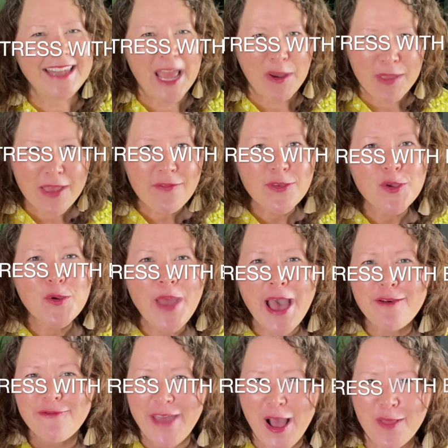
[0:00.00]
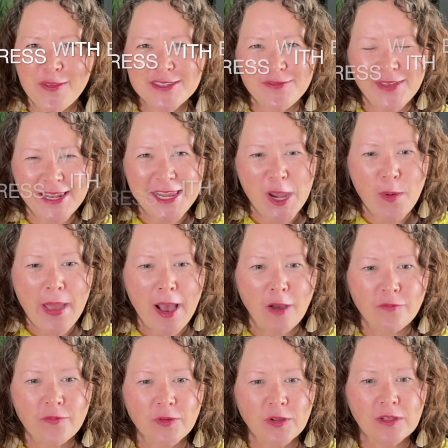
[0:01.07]
Now, if you have found this video
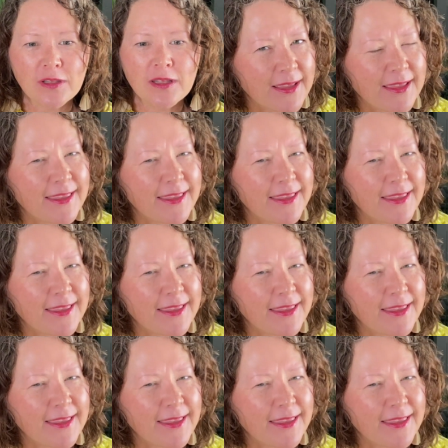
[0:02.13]
helpful,